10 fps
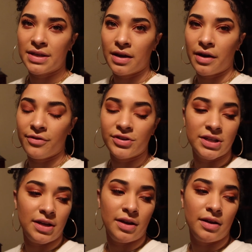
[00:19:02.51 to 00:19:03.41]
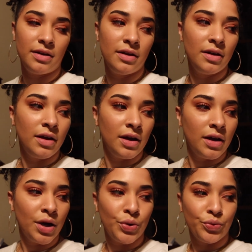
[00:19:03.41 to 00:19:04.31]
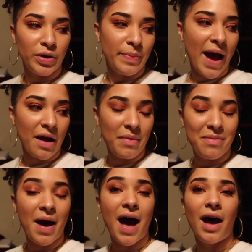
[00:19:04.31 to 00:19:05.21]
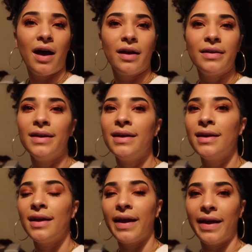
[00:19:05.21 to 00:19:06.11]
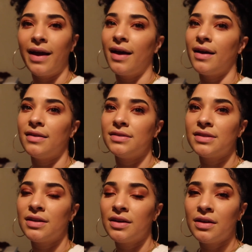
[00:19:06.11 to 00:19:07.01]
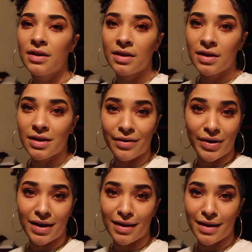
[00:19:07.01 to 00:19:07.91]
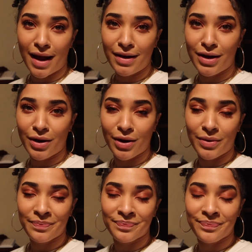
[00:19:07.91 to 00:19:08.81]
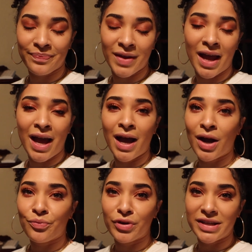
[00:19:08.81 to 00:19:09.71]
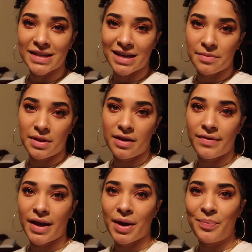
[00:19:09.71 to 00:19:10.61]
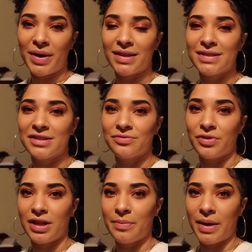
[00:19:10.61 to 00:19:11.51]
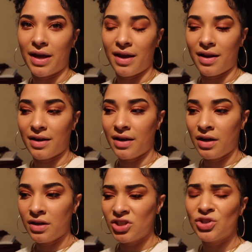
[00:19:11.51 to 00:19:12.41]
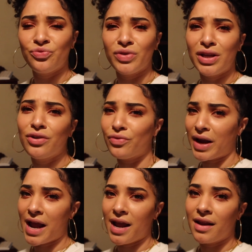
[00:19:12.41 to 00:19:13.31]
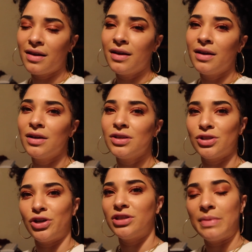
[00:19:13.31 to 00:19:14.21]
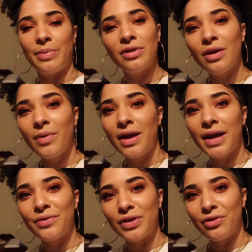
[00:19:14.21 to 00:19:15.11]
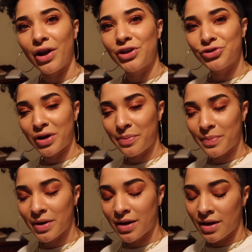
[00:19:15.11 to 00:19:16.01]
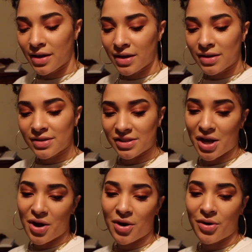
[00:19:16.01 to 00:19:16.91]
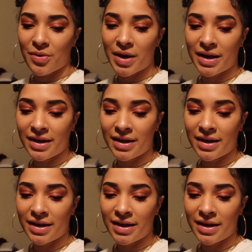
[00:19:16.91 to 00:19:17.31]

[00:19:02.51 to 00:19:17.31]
skincare routine, repack my bag, and get ready to get out of here. I'm really sad to be leaving, but this has really been just a really great start to my birthday week and really great trip. So